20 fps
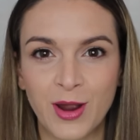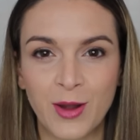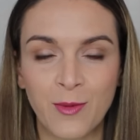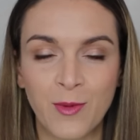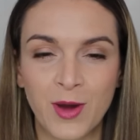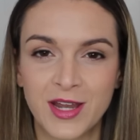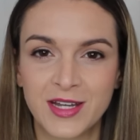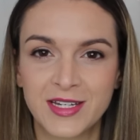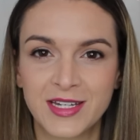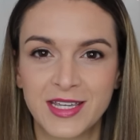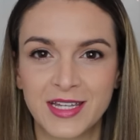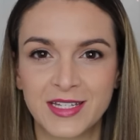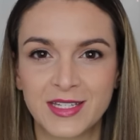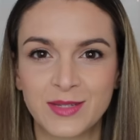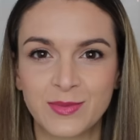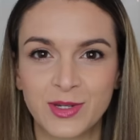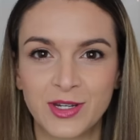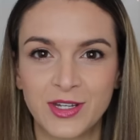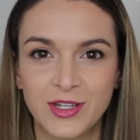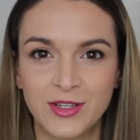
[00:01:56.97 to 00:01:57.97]
I wanted to get
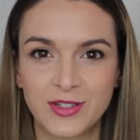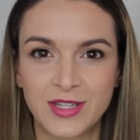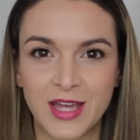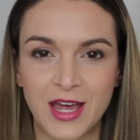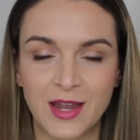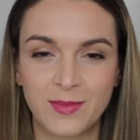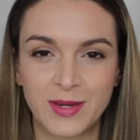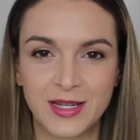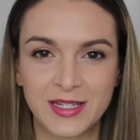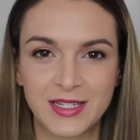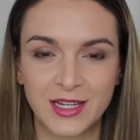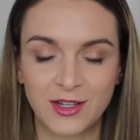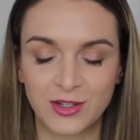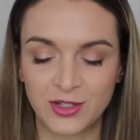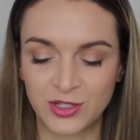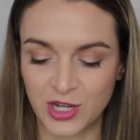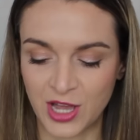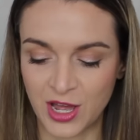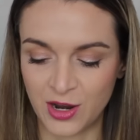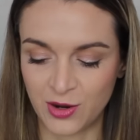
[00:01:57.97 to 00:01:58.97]
some good use out of my
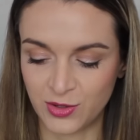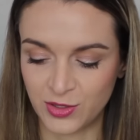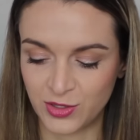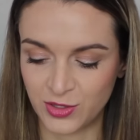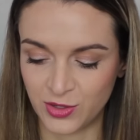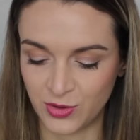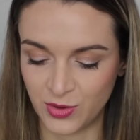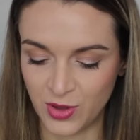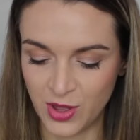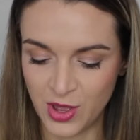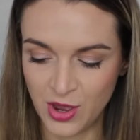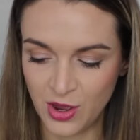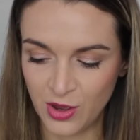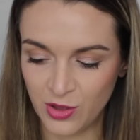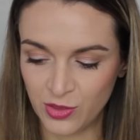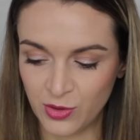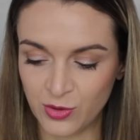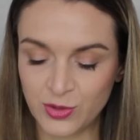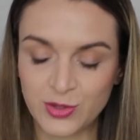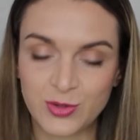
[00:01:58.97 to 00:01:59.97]
single shadows, so
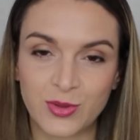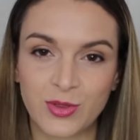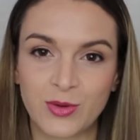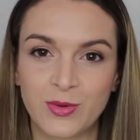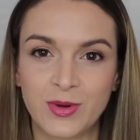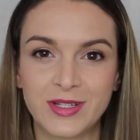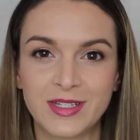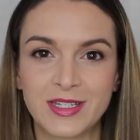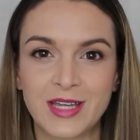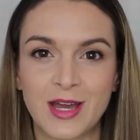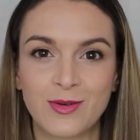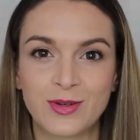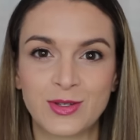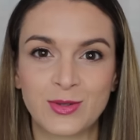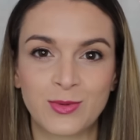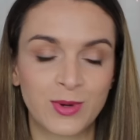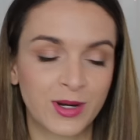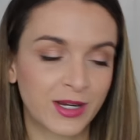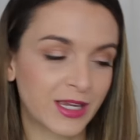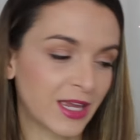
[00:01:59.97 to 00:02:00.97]
those were the ones I
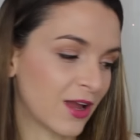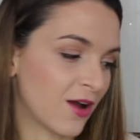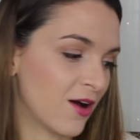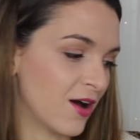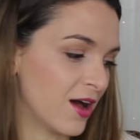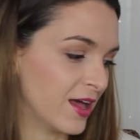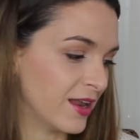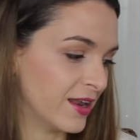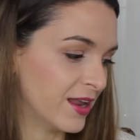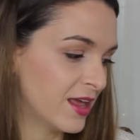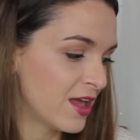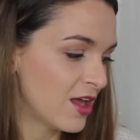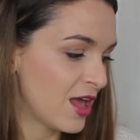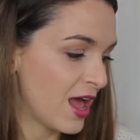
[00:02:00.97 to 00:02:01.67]
was working on.